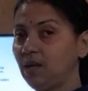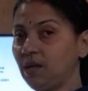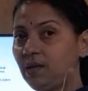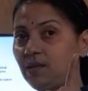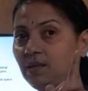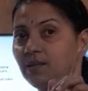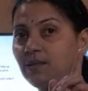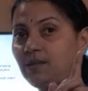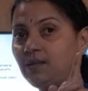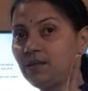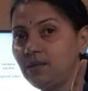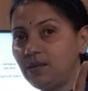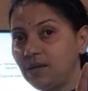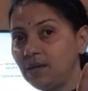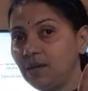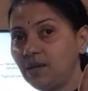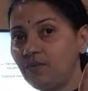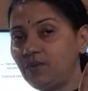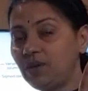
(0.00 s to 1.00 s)
In
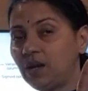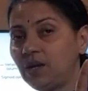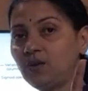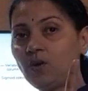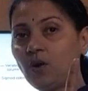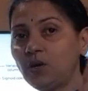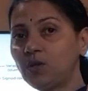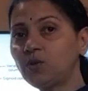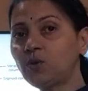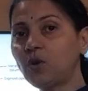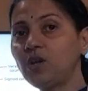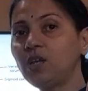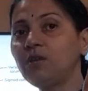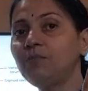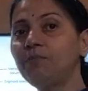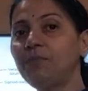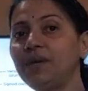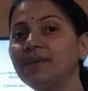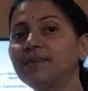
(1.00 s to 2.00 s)
here we are not
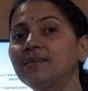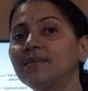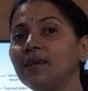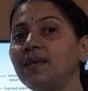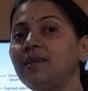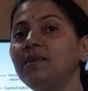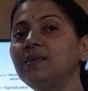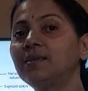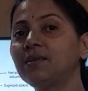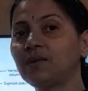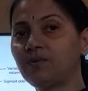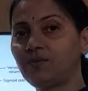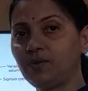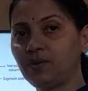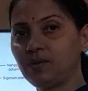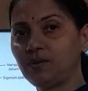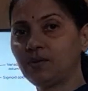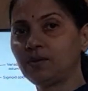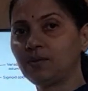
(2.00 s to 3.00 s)
calling base any
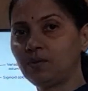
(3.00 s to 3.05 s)
surface,